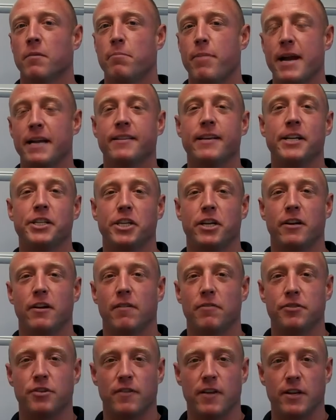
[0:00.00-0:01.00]
pay attention
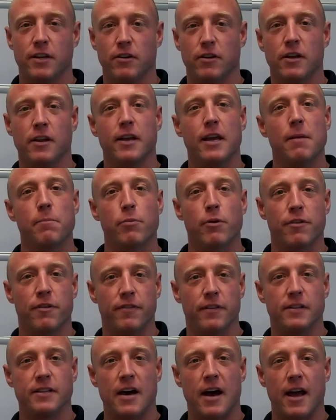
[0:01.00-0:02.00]
enough so that you can keep
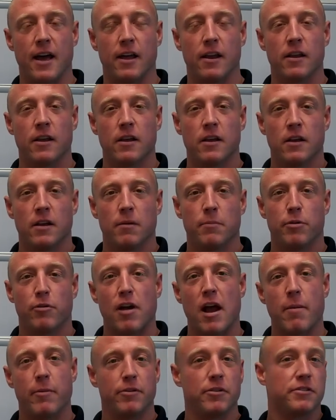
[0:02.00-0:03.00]
within the diet
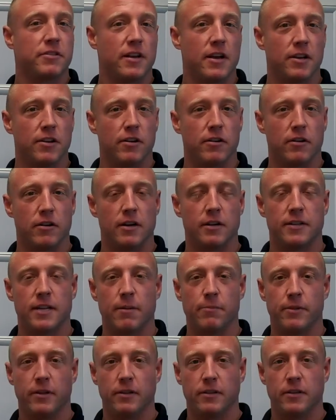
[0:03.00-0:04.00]
parameters that you're
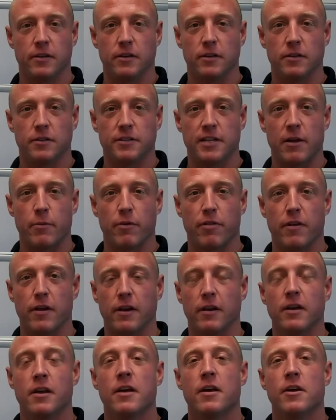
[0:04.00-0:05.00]
attempting to stay
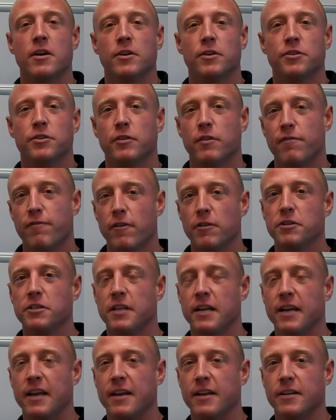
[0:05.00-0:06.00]
within. So the first
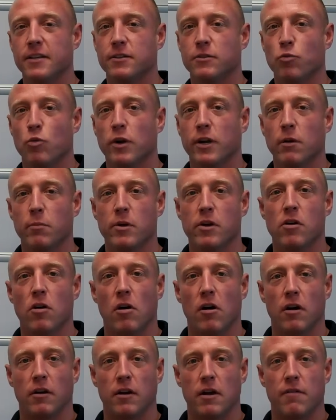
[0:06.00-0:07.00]
thing is what can be
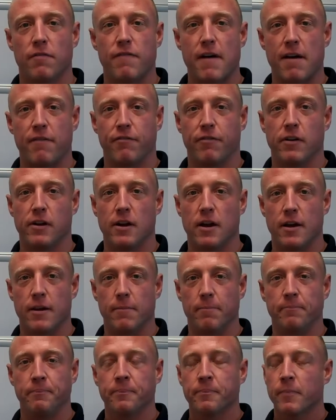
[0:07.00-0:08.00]
called a fat-free item.